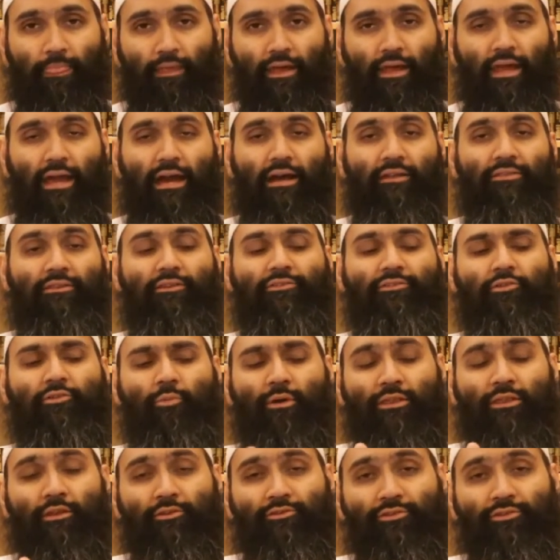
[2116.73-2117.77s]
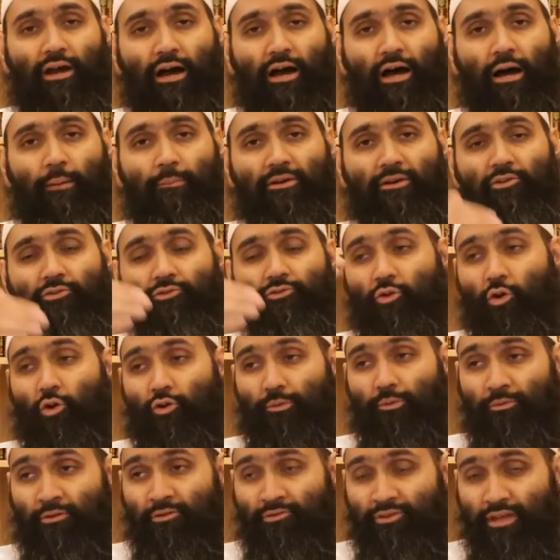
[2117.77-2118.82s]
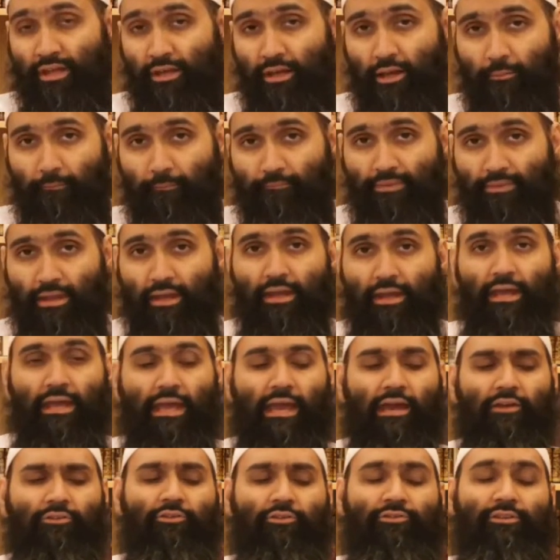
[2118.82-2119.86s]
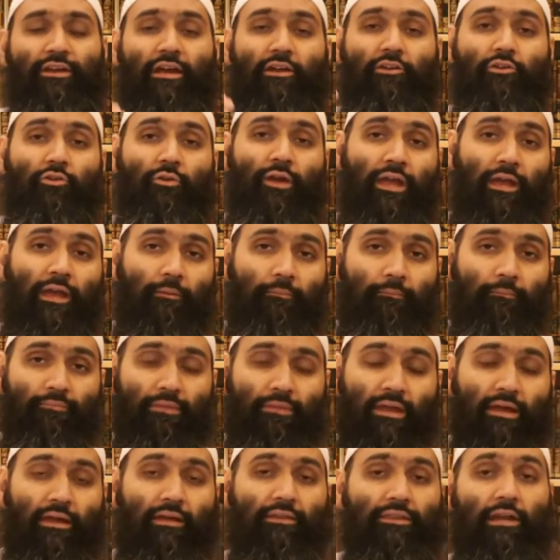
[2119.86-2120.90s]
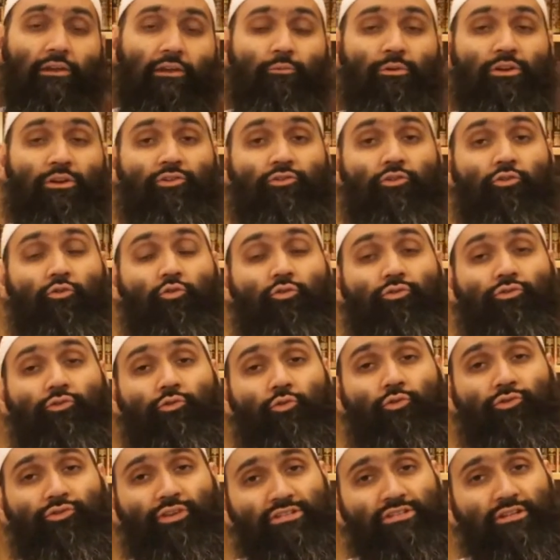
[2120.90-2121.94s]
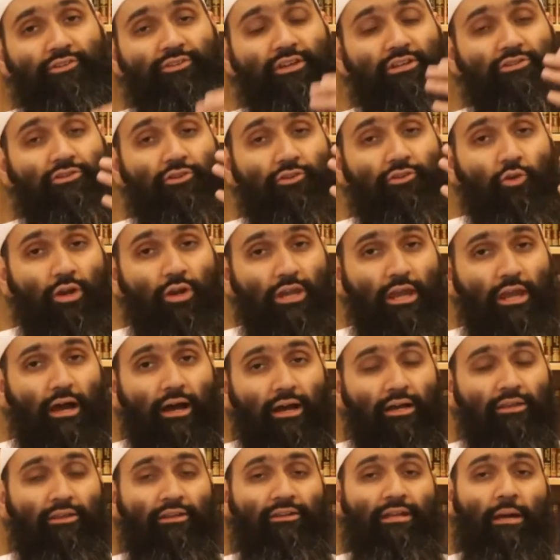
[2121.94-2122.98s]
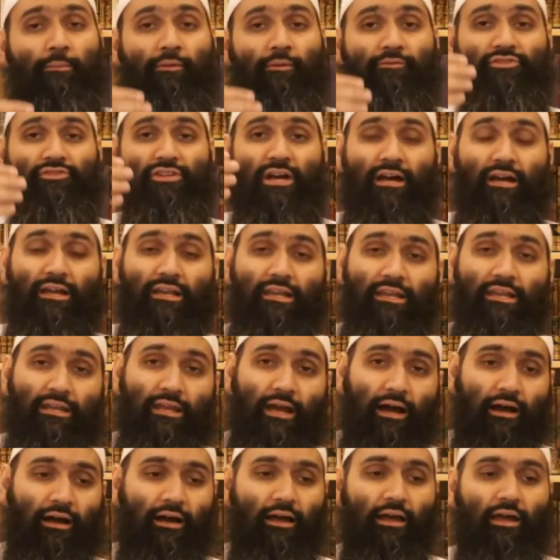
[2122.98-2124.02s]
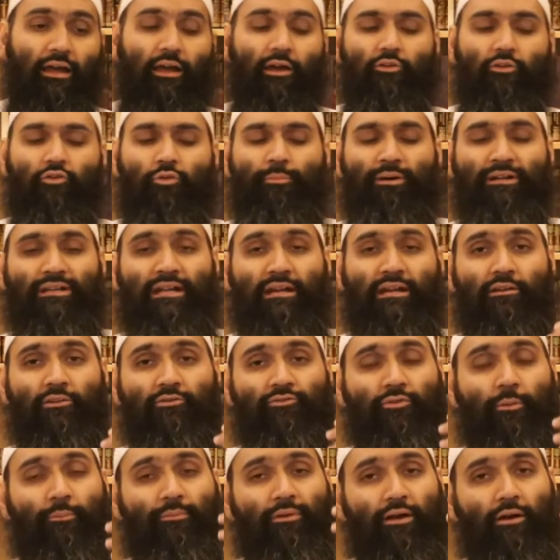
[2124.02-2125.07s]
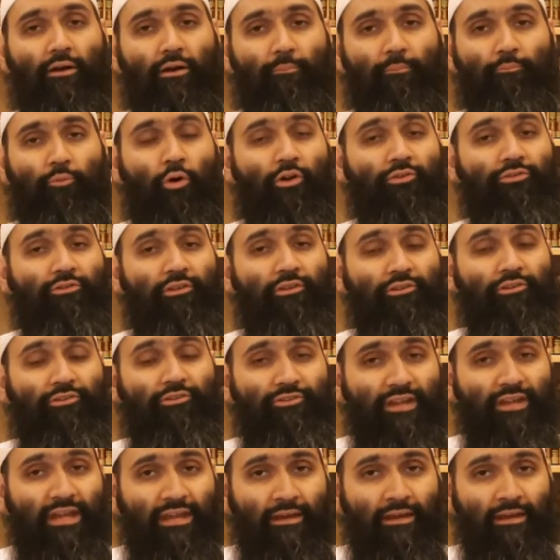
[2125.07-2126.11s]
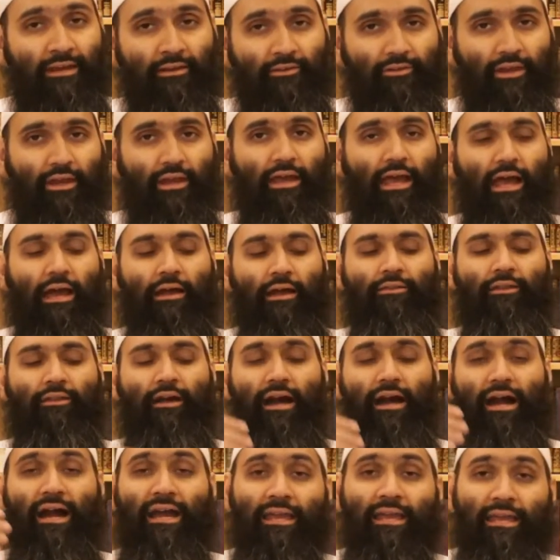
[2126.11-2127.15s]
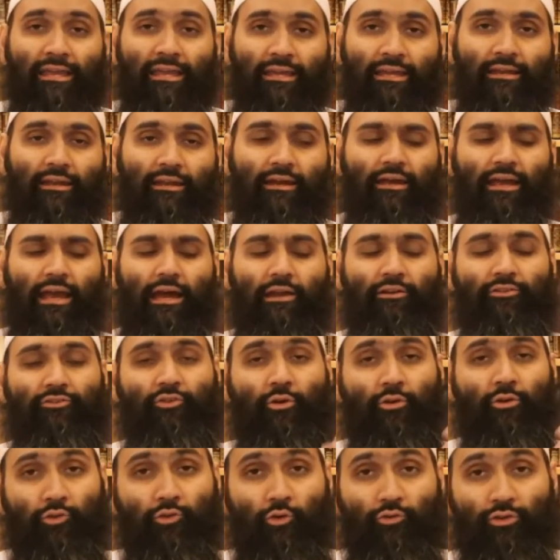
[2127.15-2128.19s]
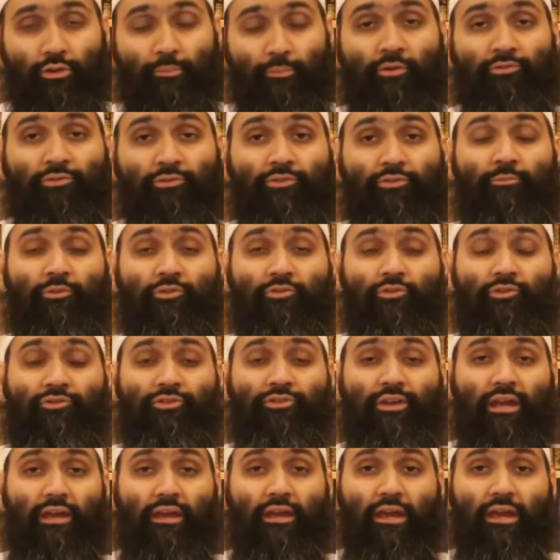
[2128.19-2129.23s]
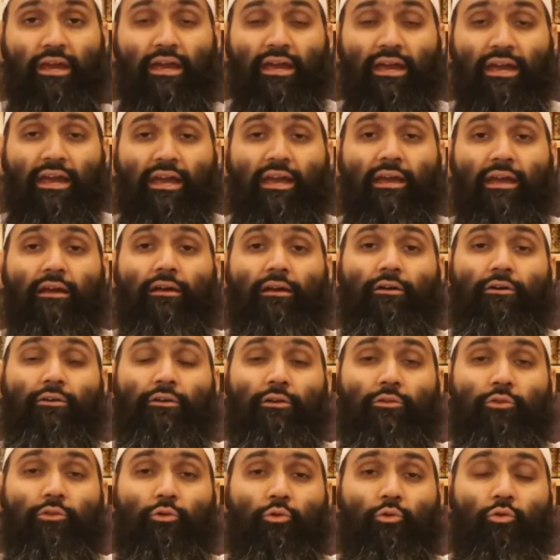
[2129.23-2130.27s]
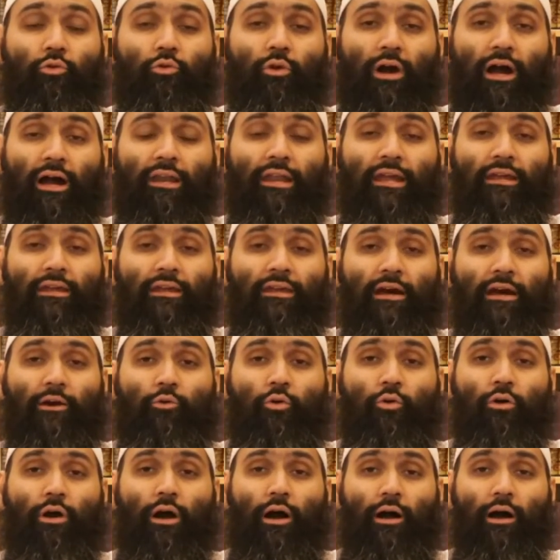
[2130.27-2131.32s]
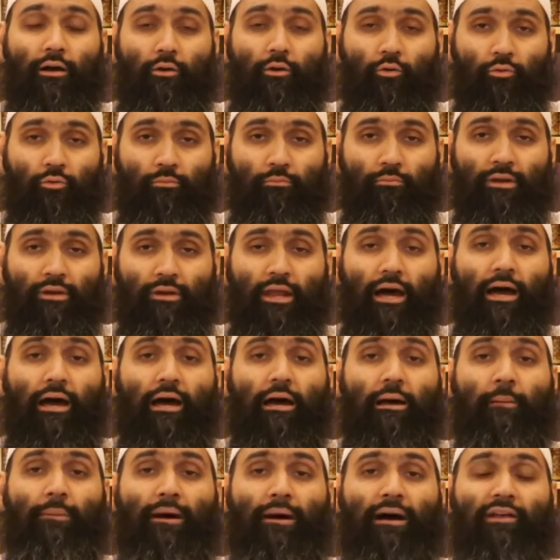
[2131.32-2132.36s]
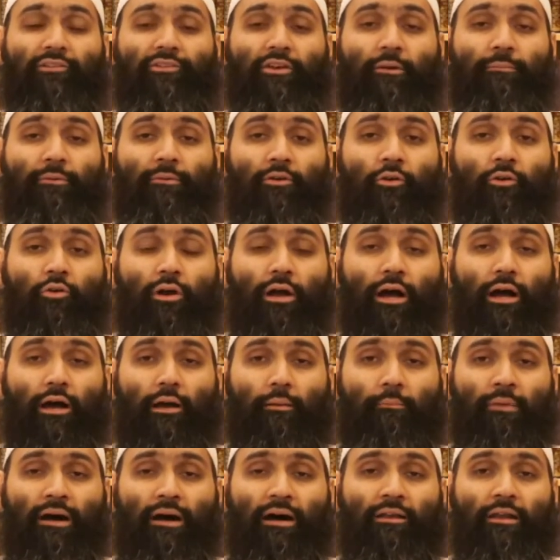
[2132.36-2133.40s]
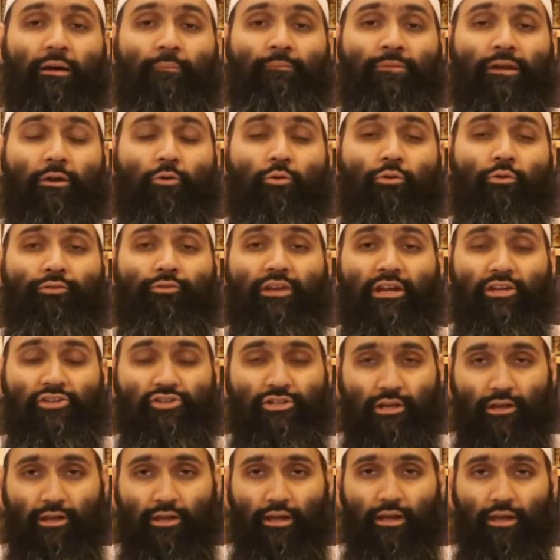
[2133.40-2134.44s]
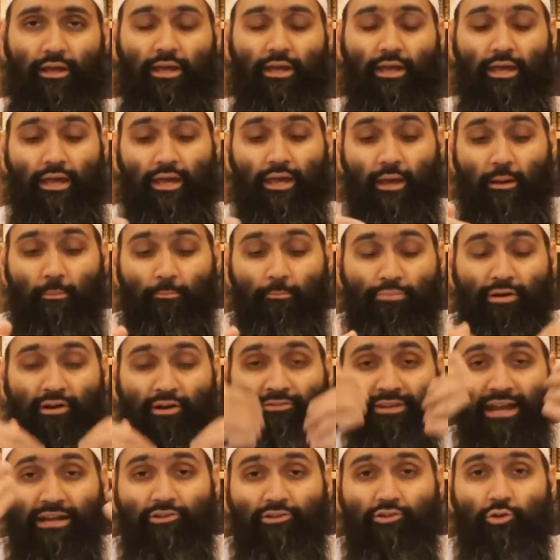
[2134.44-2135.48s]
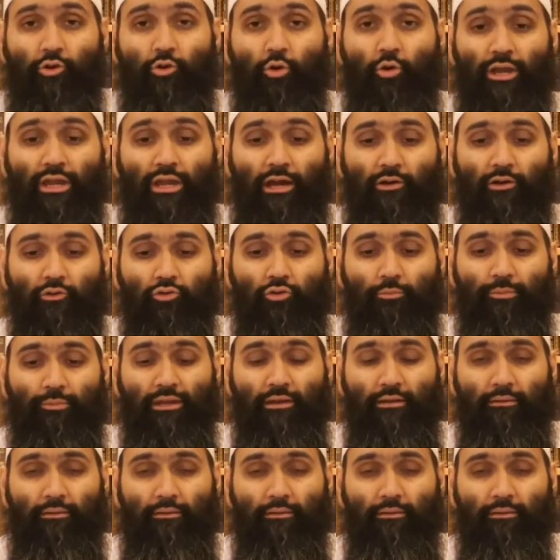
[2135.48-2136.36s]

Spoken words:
And this is when the Sahaba used to go to Prophet and to say to him that we used to do such and such a ruqya in the time of Jahiliyyah to protect us from poisonous stings and the ayn and so on and so forth. The Prophet used to say, "I'ridu alayya ruqakum, la ba'asa bi ruqa ma lam yakun fiya shirk." Present your ruqya to me.